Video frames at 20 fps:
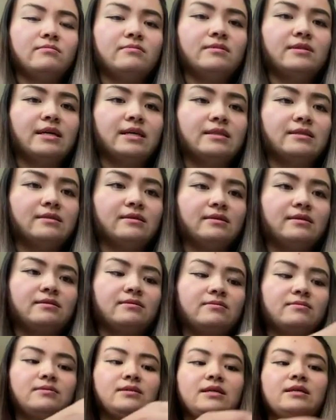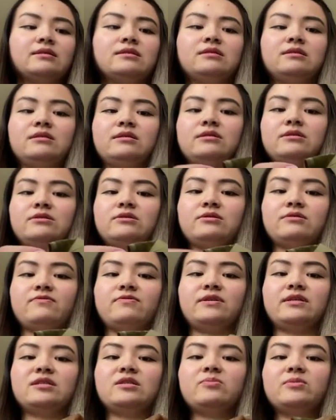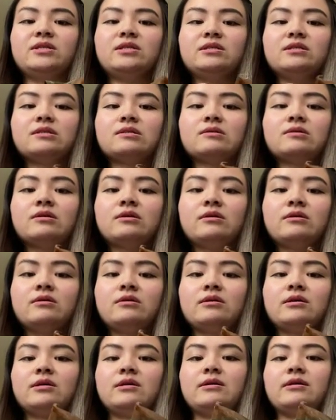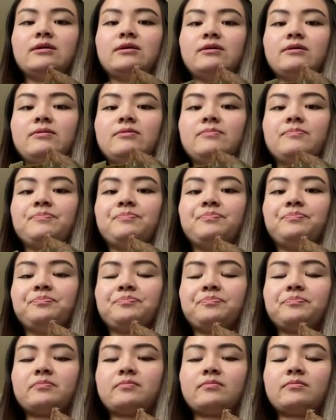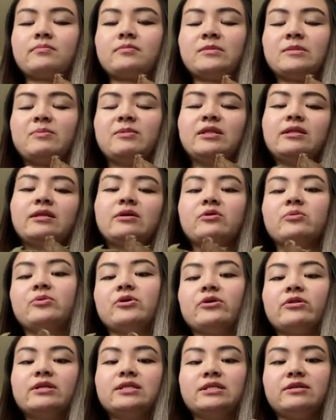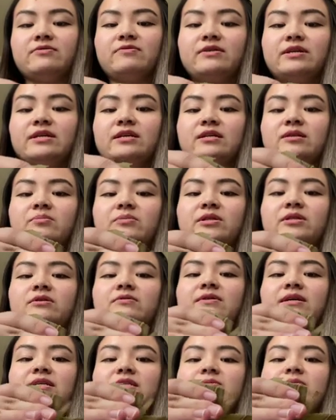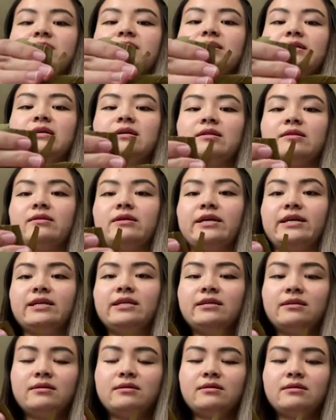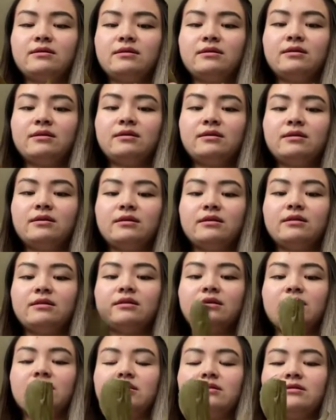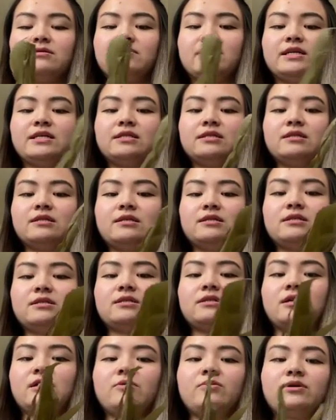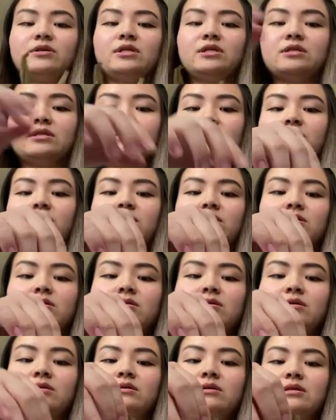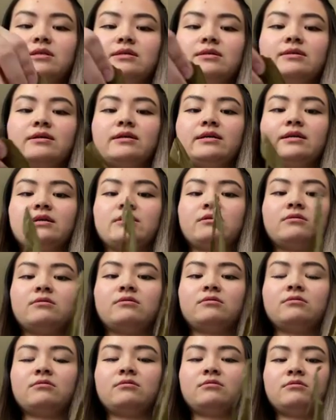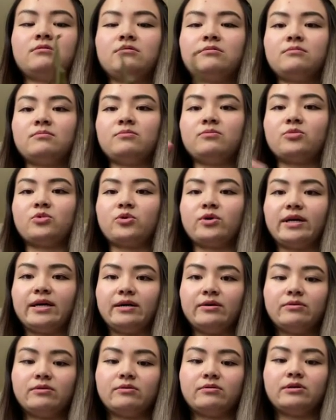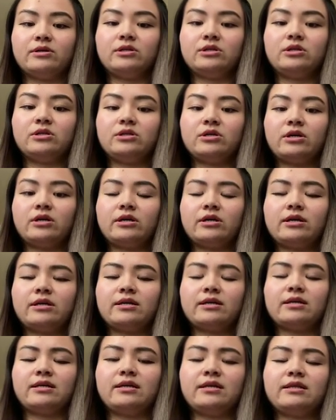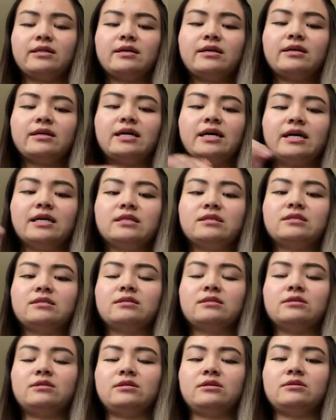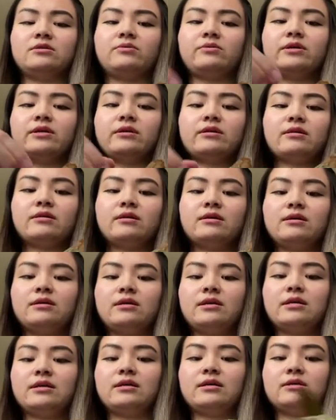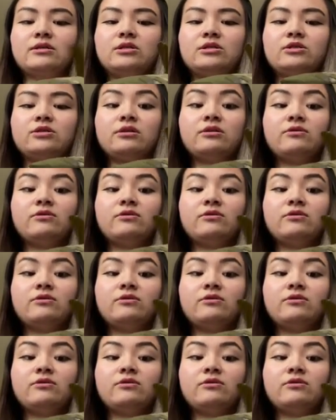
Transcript: that's like Cantonese or Vietnamese, I mean, they were both different, but the rice was like light, and then the rice in this Taiwanese one is like brown or dark, and I think it has to deal with stir